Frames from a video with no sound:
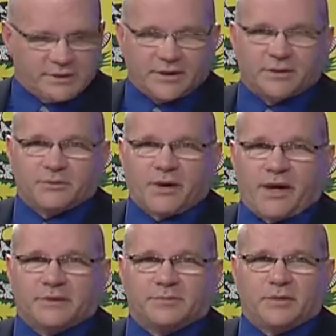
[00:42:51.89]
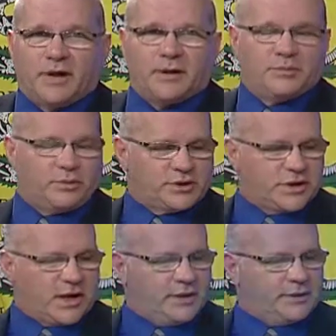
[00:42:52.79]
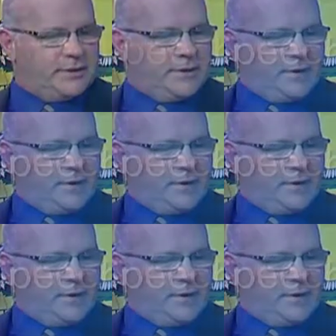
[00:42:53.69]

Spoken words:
City of Grant. Appreciate it.